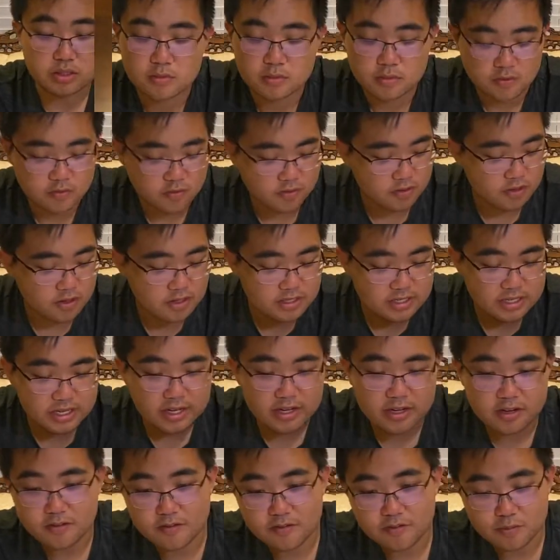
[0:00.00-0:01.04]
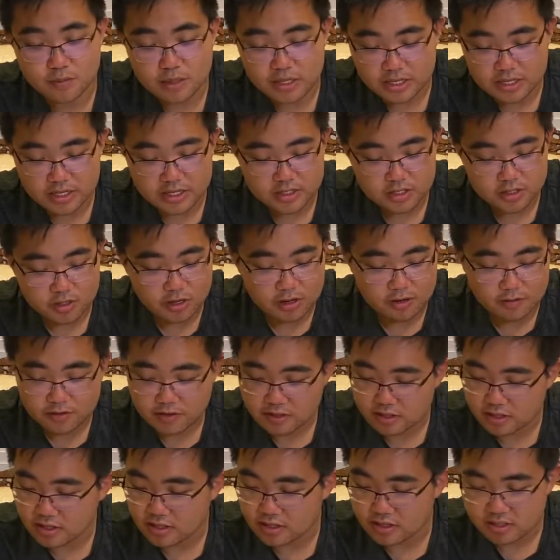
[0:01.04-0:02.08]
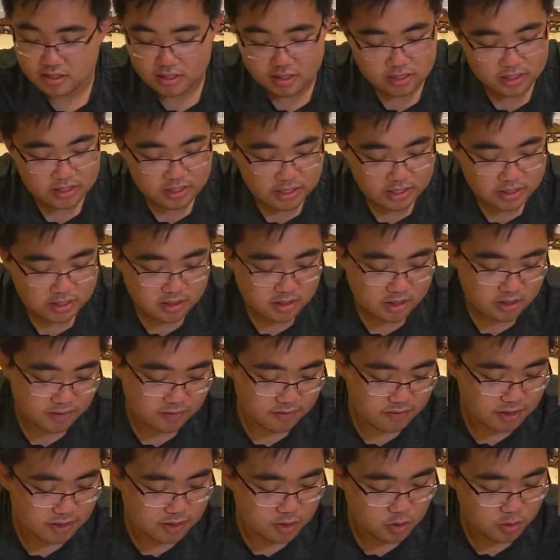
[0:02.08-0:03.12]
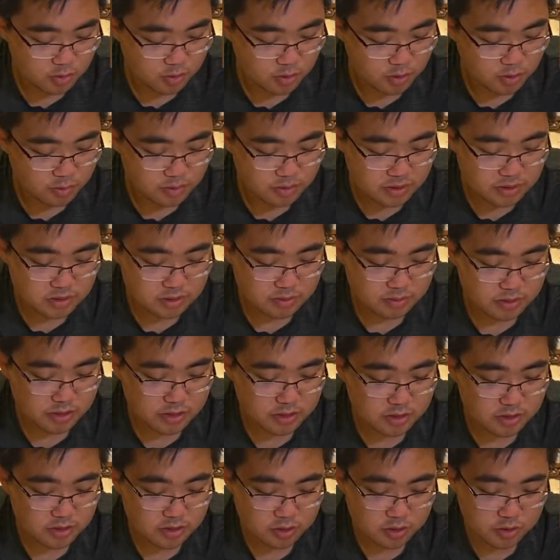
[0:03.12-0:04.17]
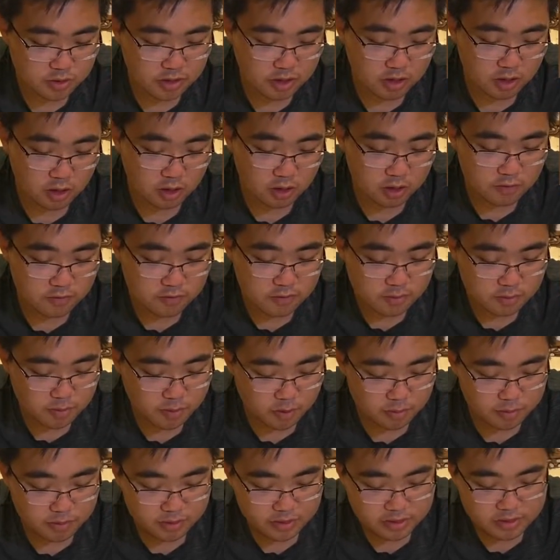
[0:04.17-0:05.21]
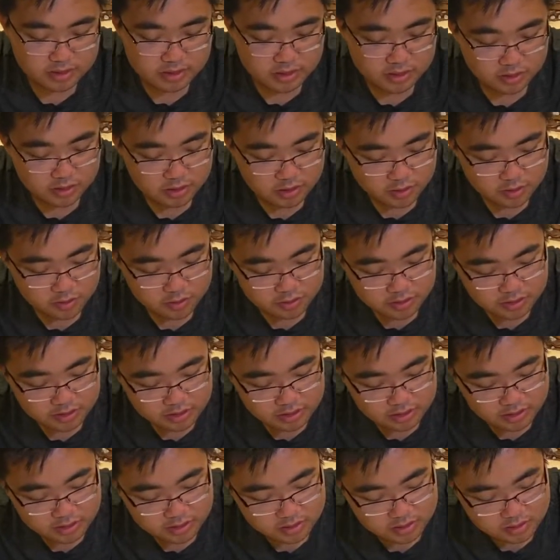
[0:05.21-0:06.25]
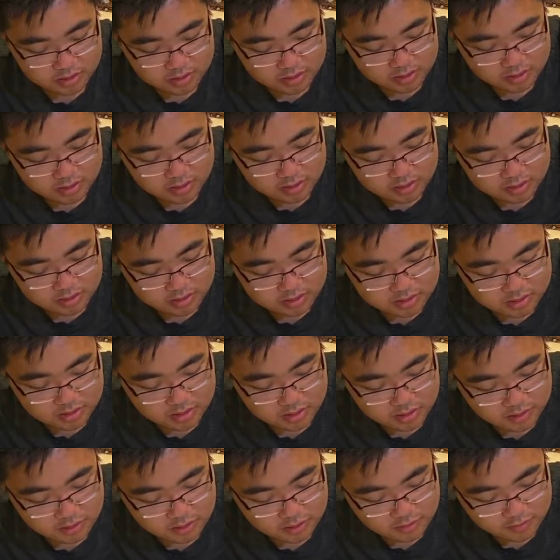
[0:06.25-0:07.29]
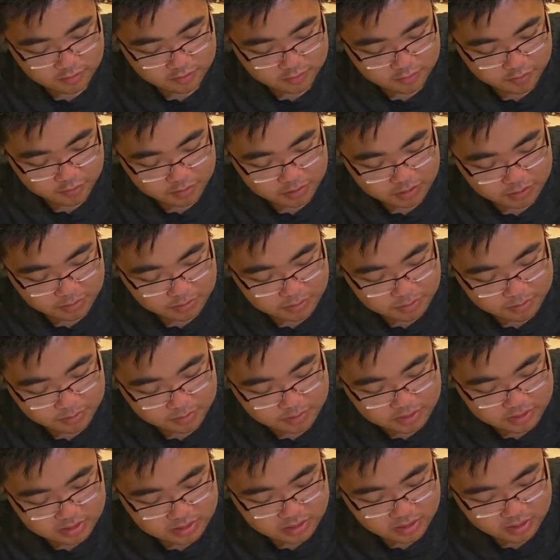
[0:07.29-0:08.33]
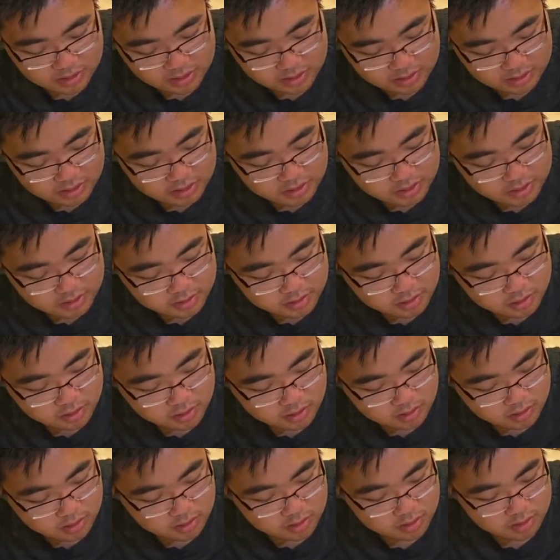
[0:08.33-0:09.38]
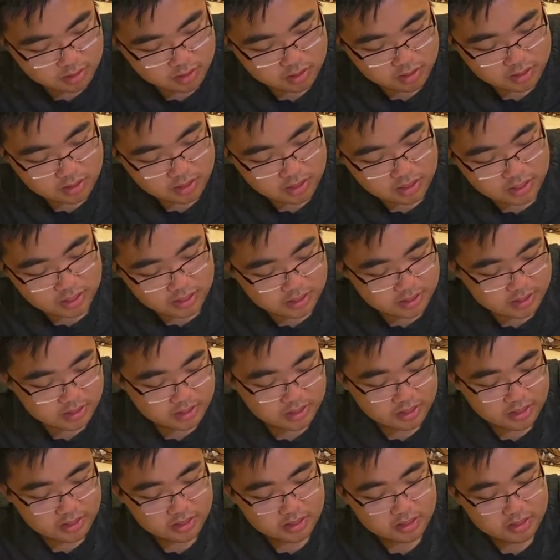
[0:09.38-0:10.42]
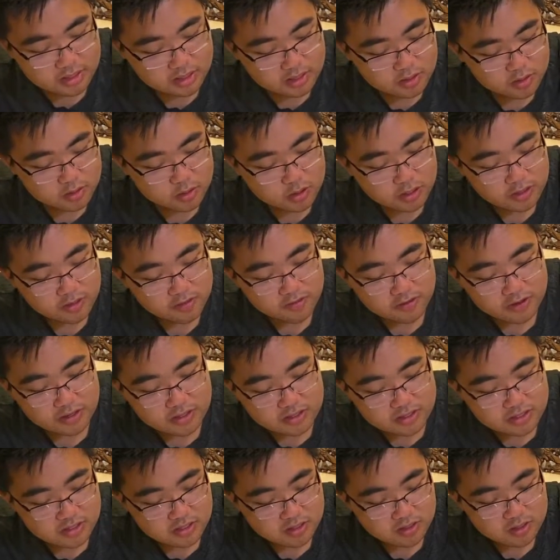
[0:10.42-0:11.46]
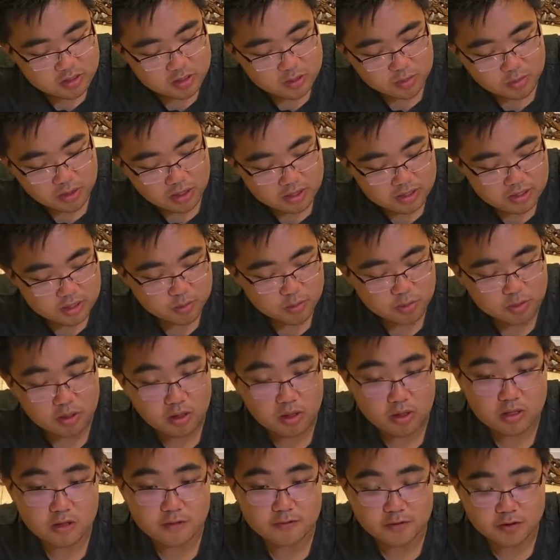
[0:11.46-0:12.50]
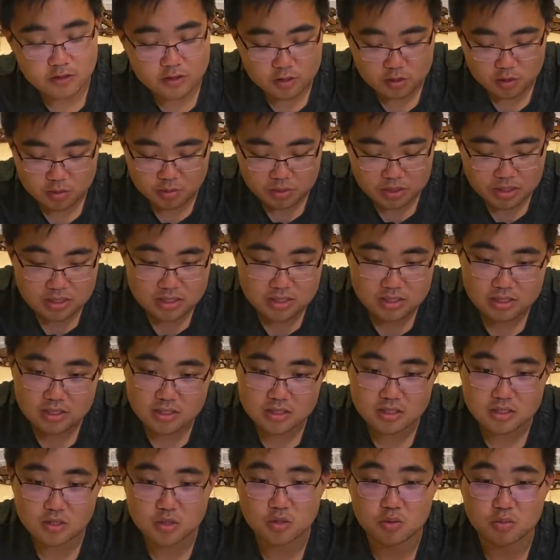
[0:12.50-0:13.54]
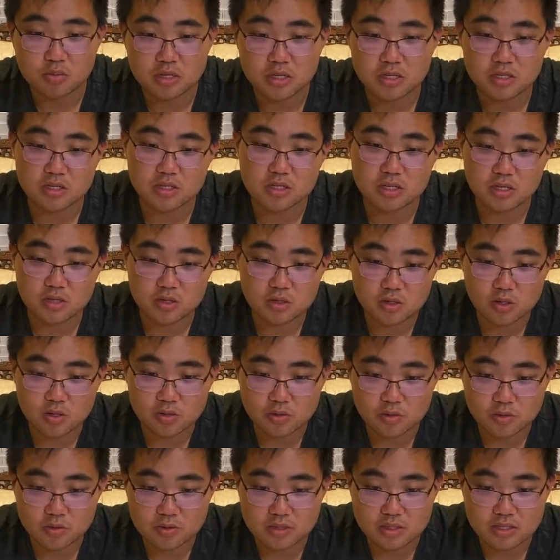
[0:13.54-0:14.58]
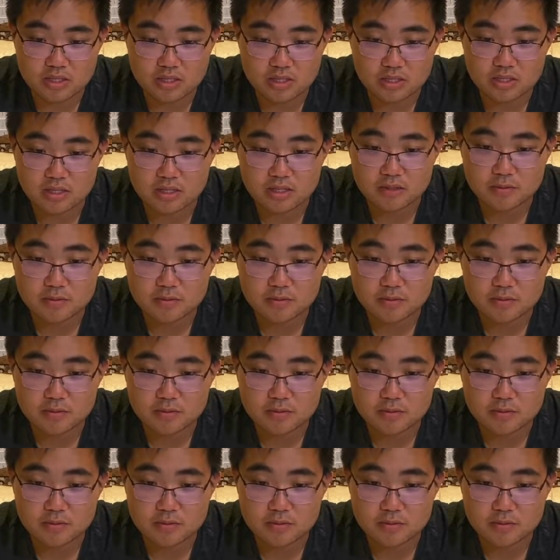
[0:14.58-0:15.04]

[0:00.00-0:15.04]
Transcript: For the sake of making sure everything is clean, if that's your purpose, make sure you get all of the ball bearings out, including this few that might be stuck in here. And again, try to find a safe spot to put all of your little pieces so you make sure that you don't lose anything.